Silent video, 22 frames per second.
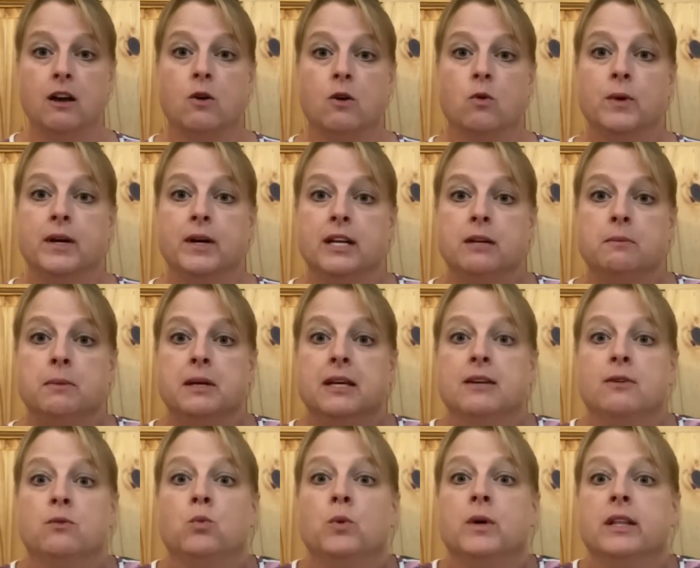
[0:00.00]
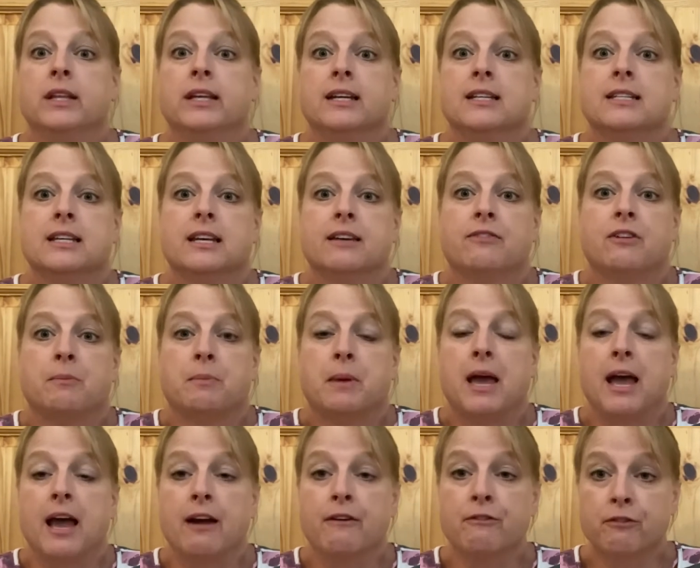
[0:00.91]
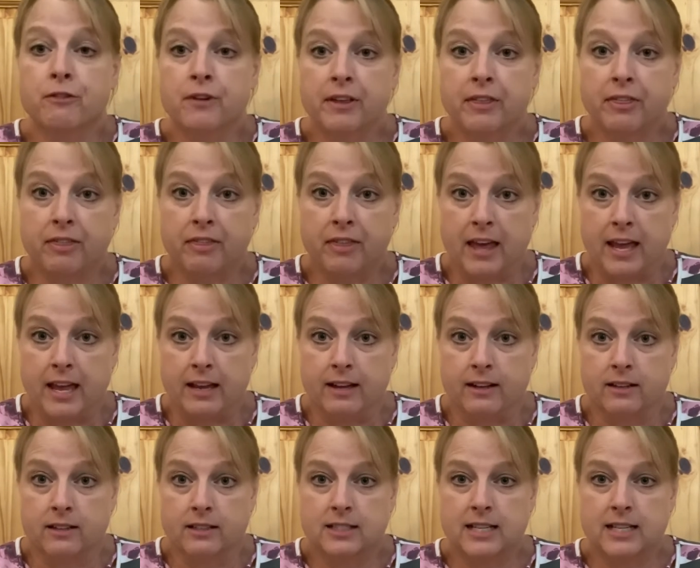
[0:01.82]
We need to be willing to give up everything